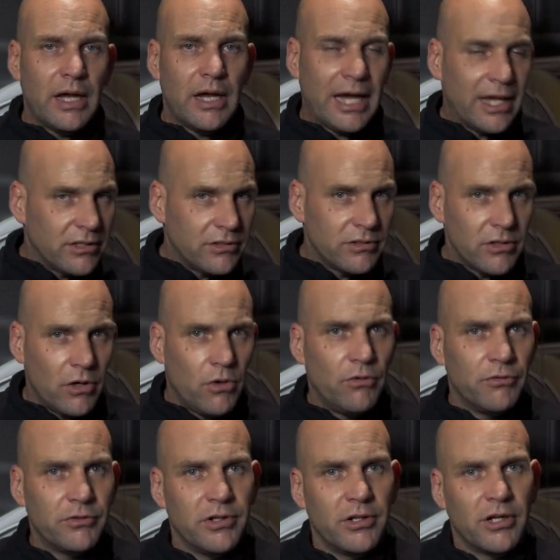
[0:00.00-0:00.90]
and
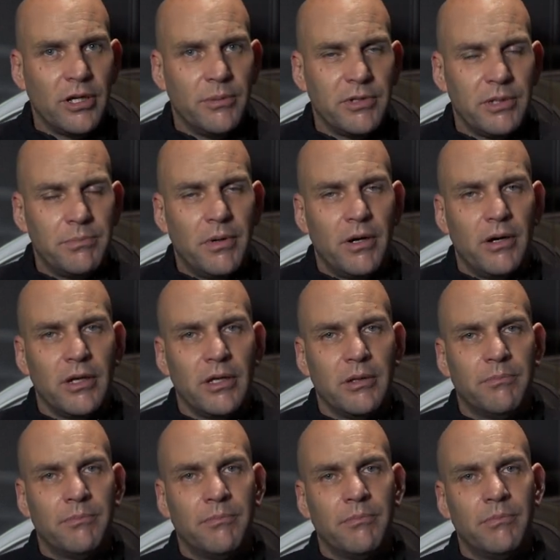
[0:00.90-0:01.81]
often accompanied by
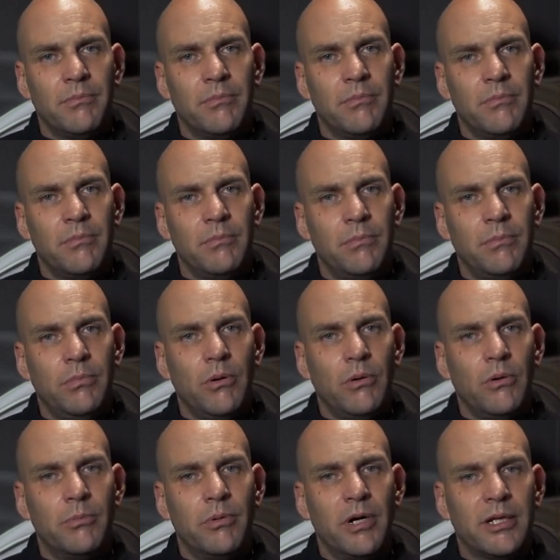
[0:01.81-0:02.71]

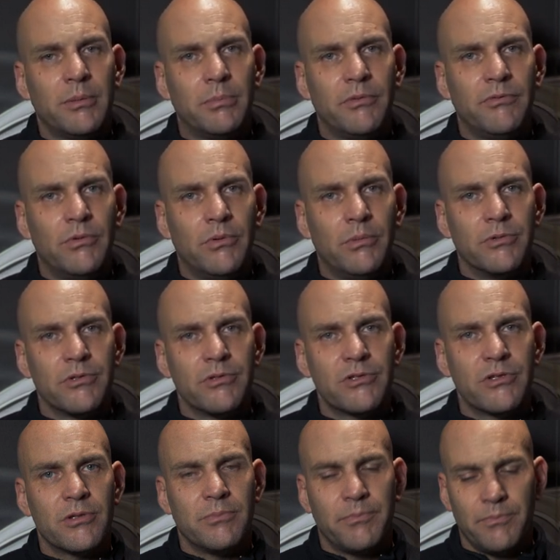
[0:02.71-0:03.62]
poor brake
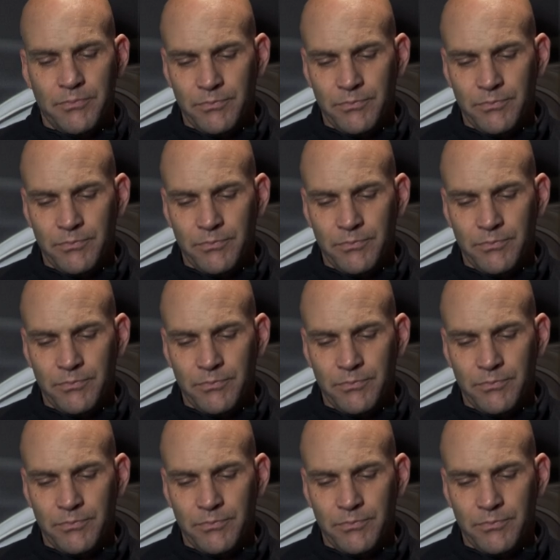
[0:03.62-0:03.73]
performance,